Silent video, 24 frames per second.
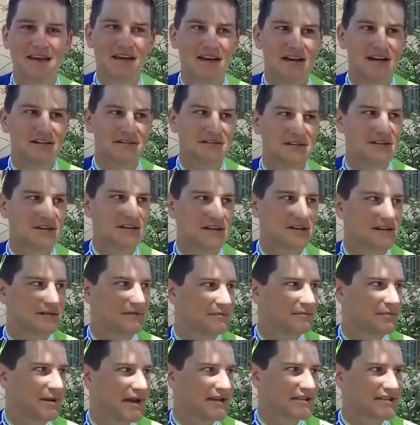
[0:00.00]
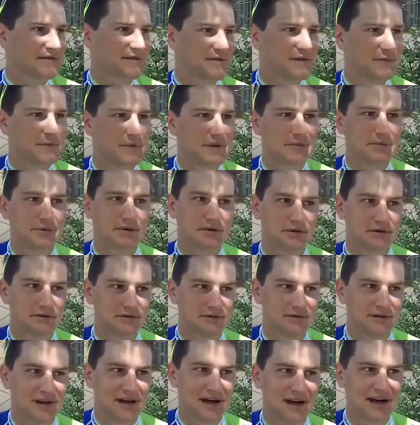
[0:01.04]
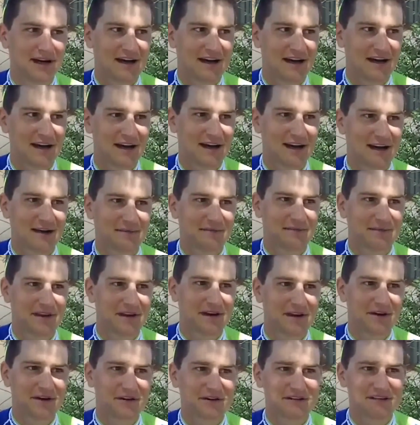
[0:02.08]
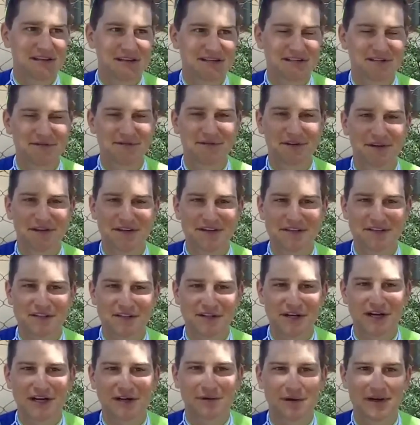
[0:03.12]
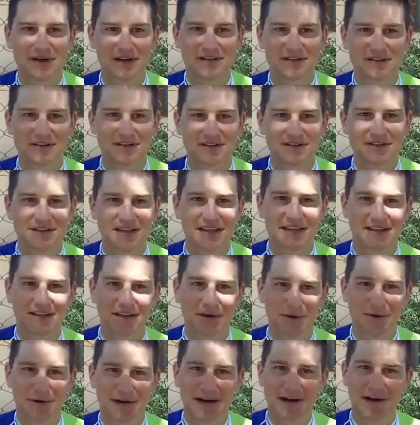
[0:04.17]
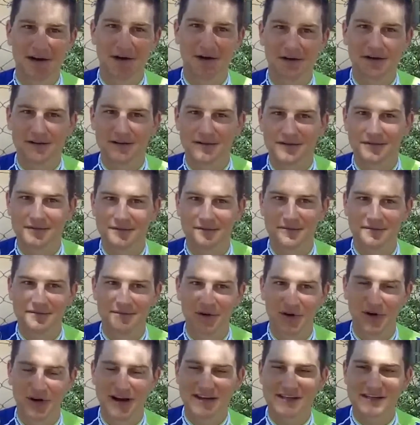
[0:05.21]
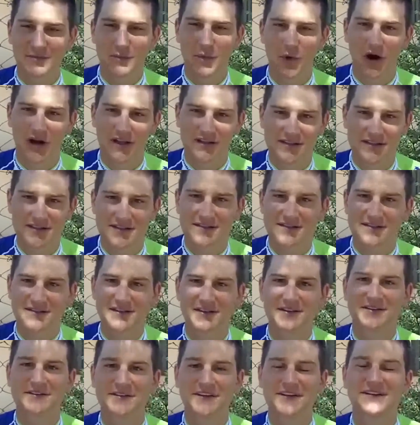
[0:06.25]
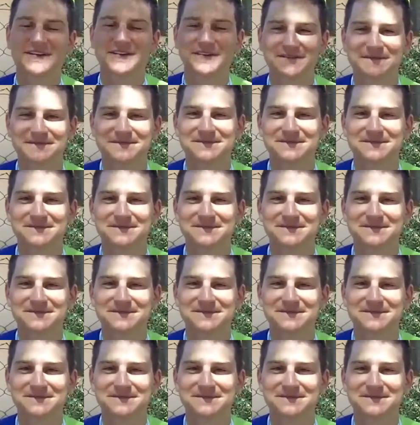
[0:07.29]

Yeah, it was good. Passed a few people. You know, a good test of fitness in January. Just get low and arrow and crank some watts. So it was good.